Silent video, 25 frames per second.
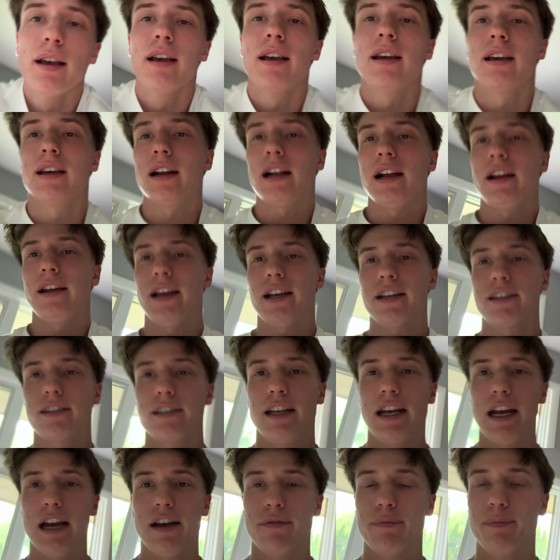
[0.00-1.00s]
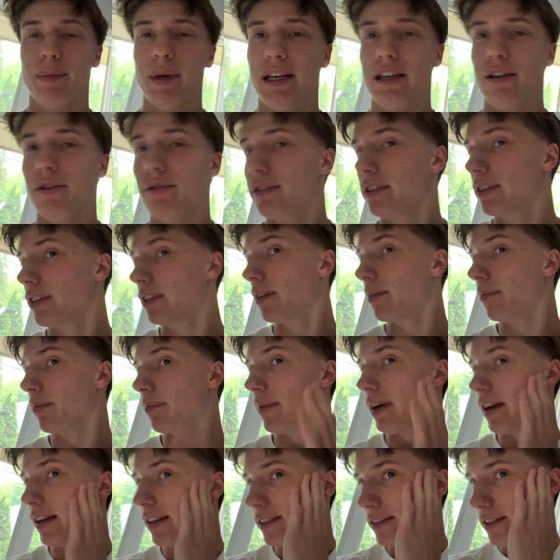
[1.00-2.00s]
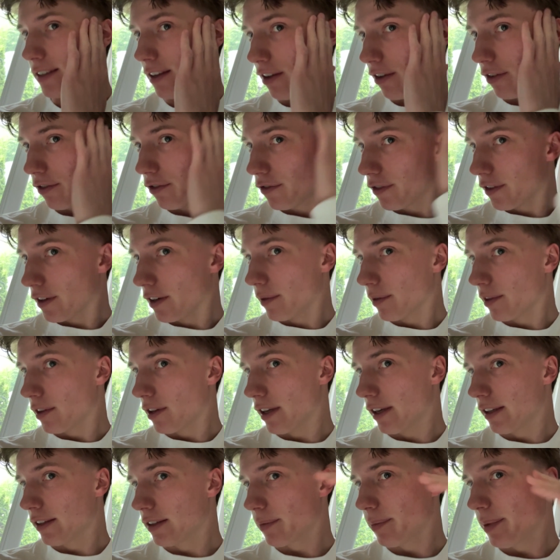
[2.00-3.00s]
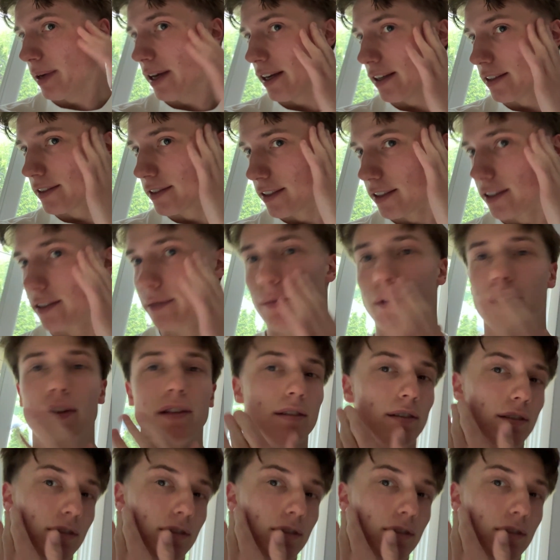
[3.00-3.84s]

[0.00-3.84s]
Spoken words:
And I actually have been using them myself for like the past 6 months,